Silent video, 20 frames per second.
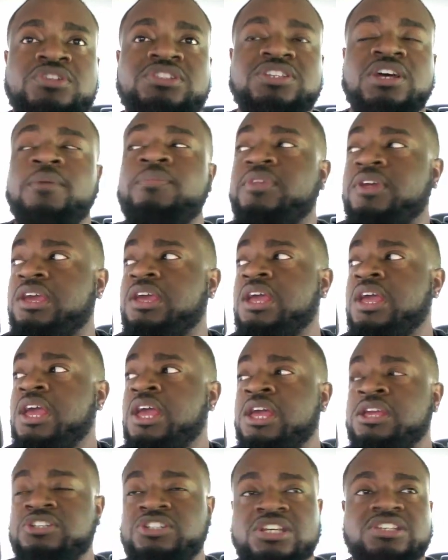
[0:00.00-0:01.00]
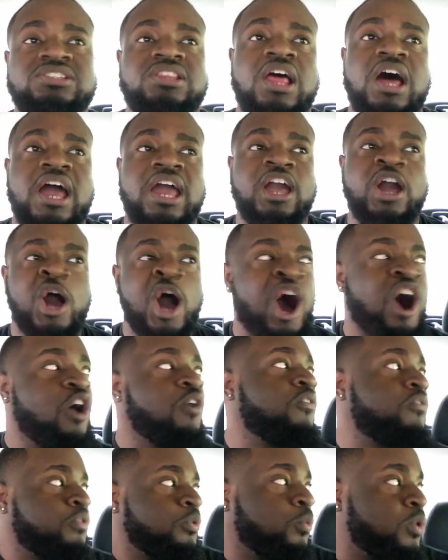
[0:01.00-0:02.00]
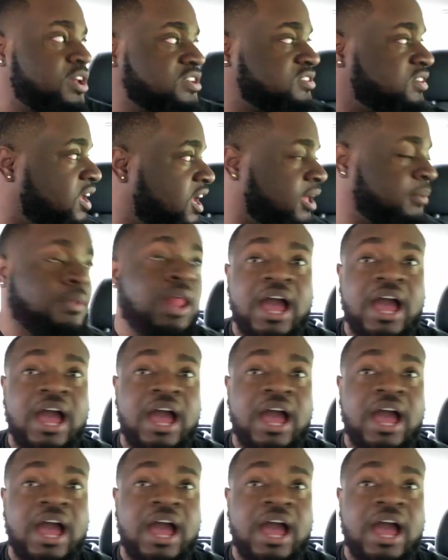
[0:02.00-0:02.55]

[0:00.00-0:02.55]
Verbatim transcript: something just like off the what's name.